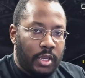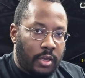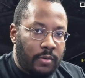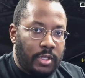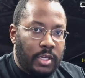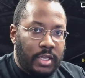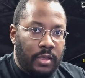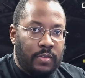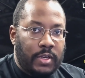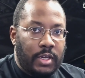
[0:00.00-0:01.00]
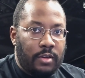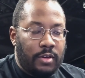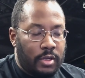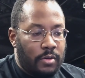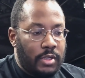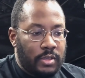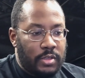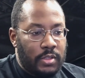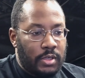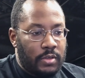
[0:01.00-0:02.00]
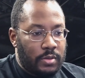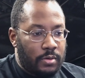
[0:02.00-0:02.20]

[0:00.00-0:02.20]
not really a downside. I know it doesn't look as